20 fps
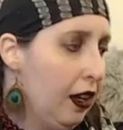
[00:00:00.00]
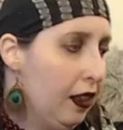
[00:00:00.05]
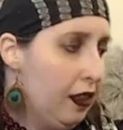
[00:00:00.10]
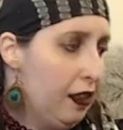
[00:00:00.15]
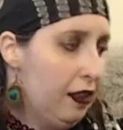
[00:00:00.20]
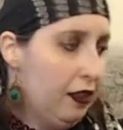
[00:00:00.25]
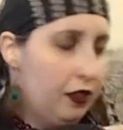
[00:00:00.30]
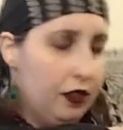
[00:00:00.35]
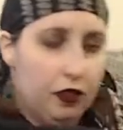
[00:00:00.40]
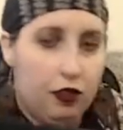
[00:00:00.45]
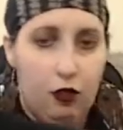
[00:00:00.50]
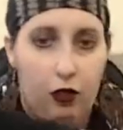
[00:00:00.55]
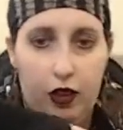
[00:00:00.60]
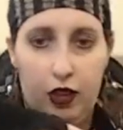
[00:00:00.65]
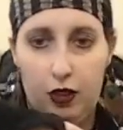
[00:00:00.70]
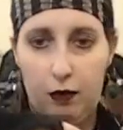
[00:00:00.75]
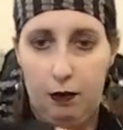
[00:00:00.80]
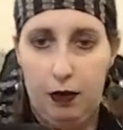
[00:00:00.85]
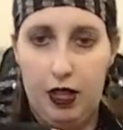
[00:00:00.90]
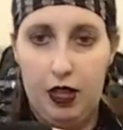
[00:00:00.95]
This is
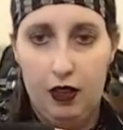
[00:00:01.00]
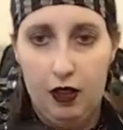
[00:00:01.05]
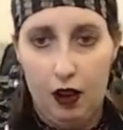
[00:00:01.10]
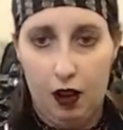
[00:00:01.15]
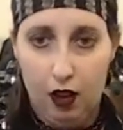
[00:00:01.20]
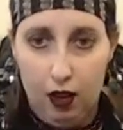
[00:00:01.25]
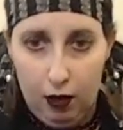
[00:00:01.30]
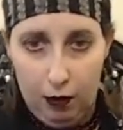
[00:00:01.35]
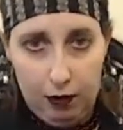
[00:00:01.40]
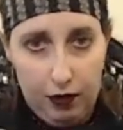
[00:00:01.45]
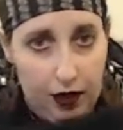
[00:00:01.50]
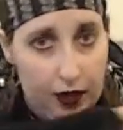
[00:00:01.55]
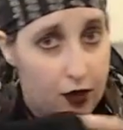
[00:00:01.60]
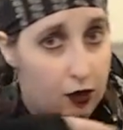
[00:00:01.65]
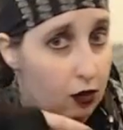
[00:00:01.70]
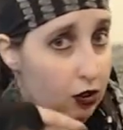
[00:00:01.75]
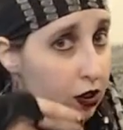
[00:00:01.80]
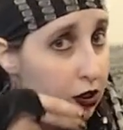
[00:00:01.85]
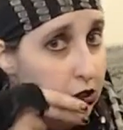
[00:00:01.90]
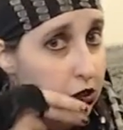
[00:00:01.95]
going to be the arm that
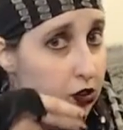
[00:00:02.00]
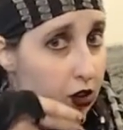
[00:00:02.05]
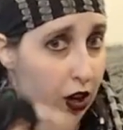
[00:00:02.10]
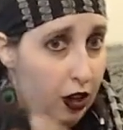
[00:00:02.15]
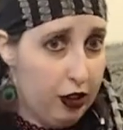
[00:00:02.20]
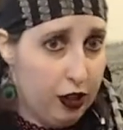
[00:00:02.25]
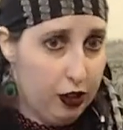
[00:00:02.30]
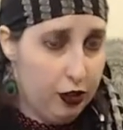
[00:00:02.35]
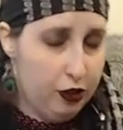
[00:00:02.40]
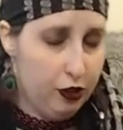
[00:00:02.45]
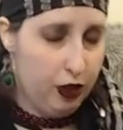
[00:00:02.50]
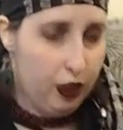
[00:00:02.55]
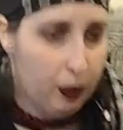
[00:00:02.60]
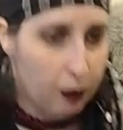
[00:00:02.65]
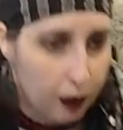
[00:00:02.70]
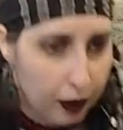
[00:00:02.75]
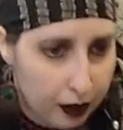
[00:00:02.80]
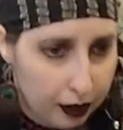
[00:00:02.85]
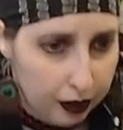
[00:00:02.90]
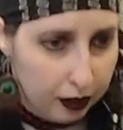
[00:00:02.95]
you're going to draw your string
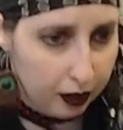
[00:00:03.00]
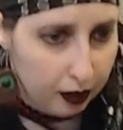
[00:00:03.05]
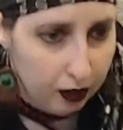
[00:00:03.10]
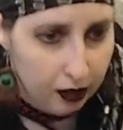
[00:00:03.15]
with.